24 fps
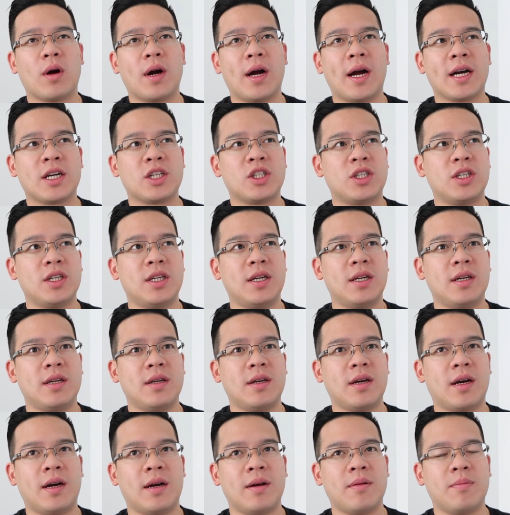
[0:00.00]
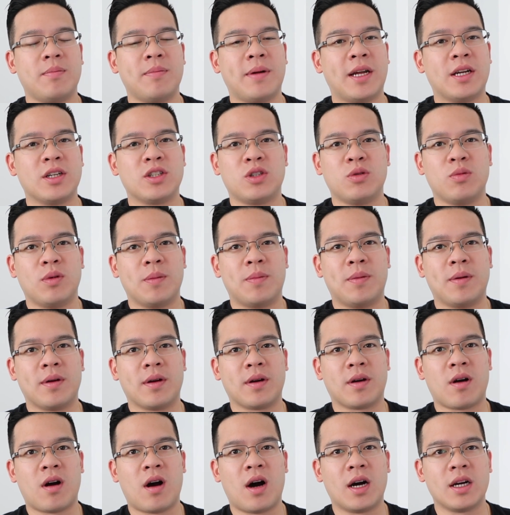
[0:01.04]
Actually, I managed to whip out
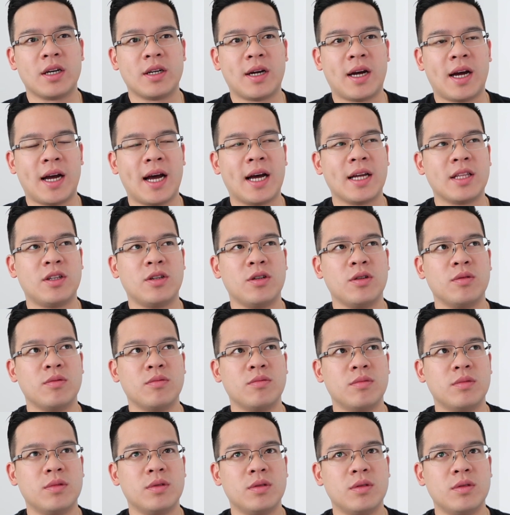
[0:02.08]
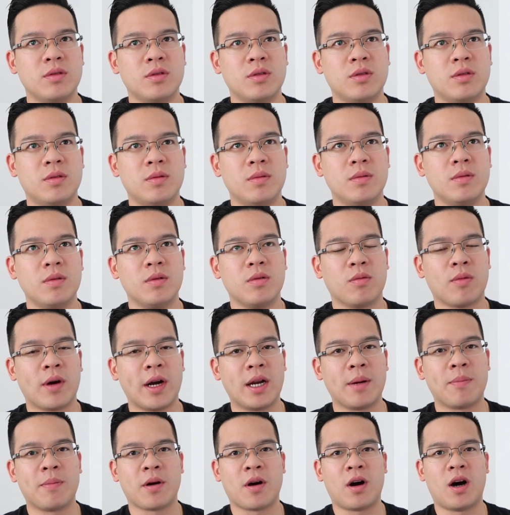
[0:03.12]
a con. I had to
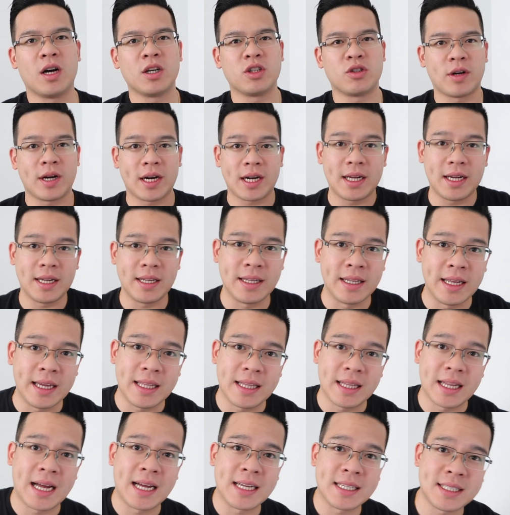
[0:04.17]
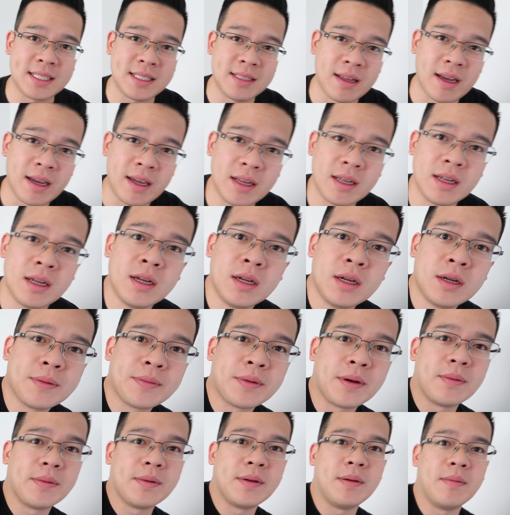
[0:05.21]
write up a contract late last night,
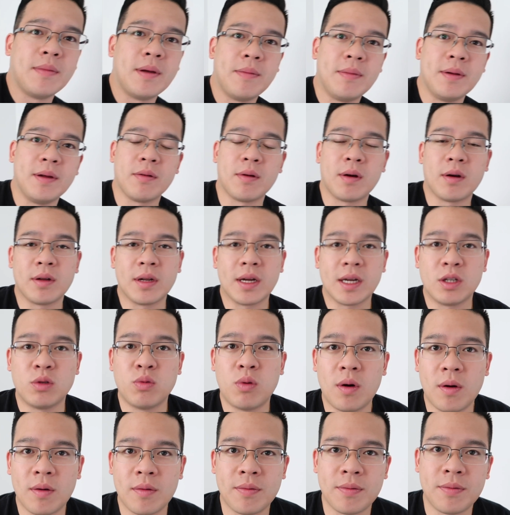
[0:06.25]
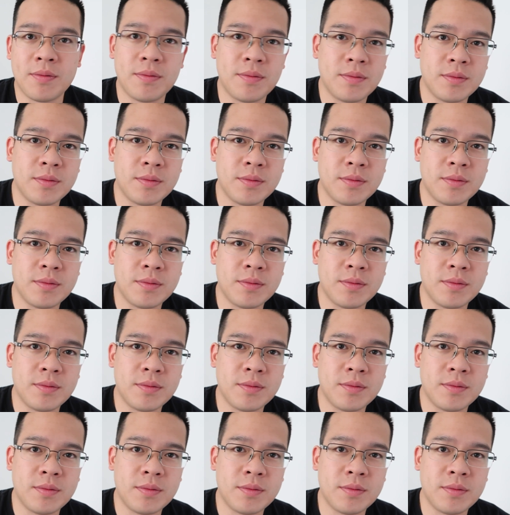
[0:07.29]
probably maybe around like 12,